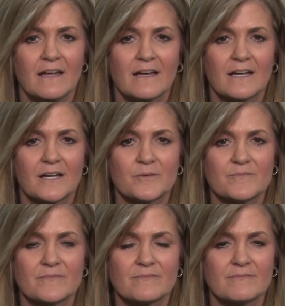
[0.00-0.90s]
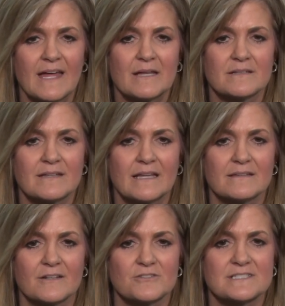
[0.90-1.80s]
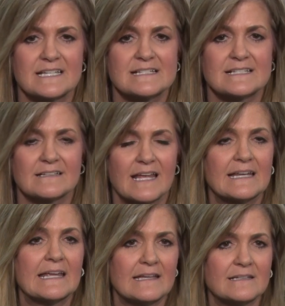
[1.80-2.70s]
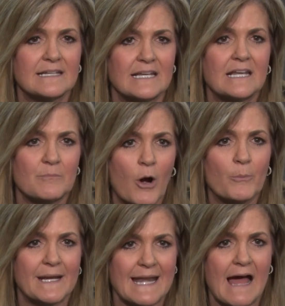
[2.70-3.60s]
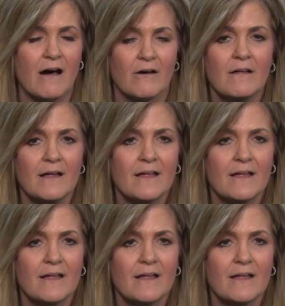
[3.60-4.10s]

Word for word: um, that that their season can end at any moment now,